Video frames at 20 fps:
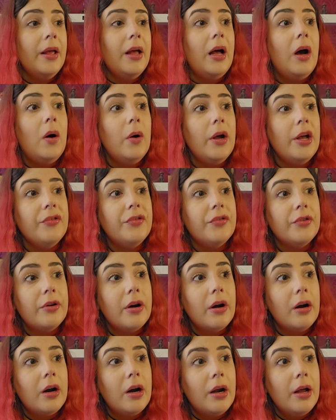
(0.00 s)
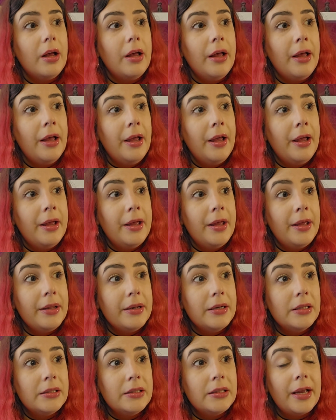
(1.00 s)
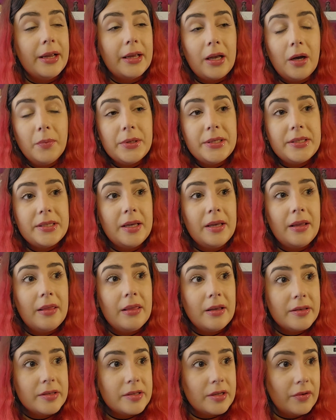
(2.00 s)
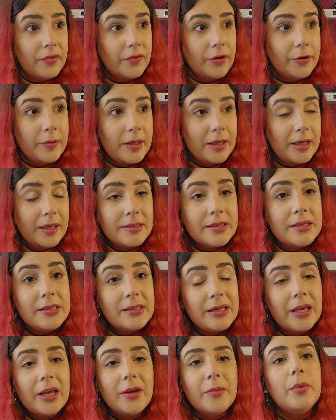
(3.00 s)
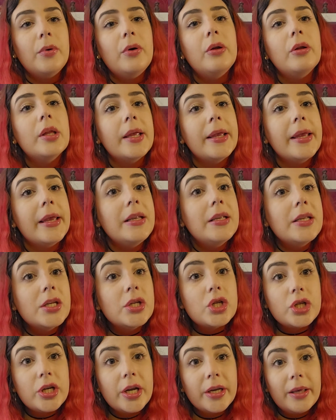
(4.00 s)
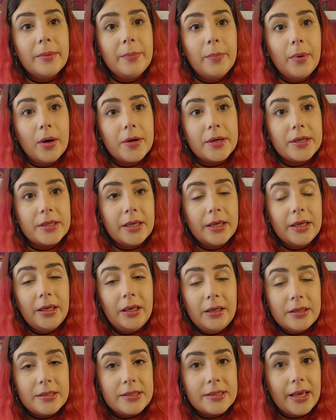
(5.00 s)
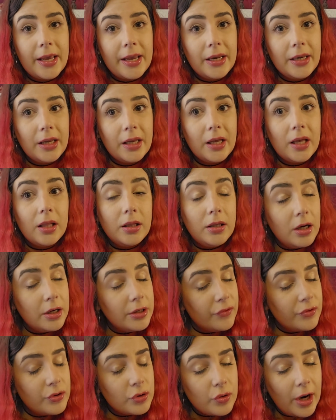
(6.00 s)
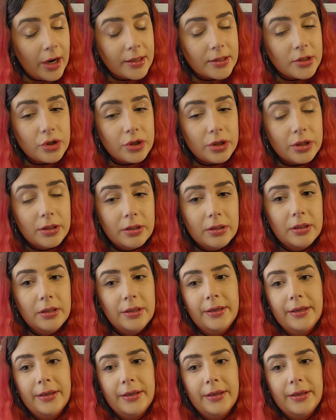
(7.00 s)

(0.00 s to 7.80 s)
However, like I was saying, things are very unstable, and the Chega party is gaining a lot of traction,